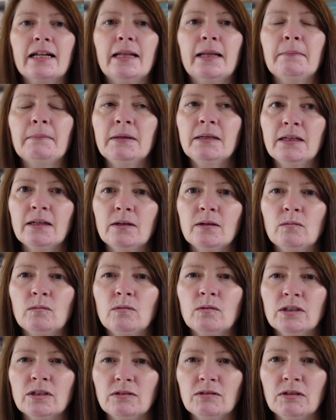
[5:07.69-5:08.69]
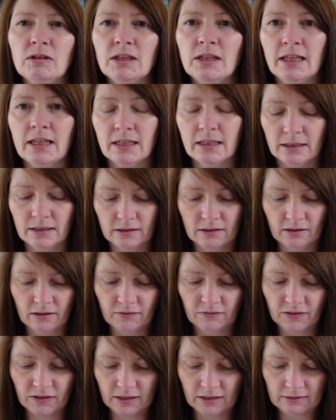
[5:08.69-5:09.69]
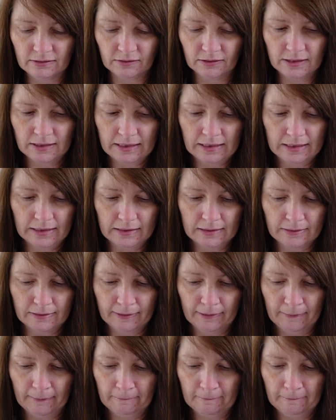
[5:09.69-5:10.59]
let me know what you think of these ideas.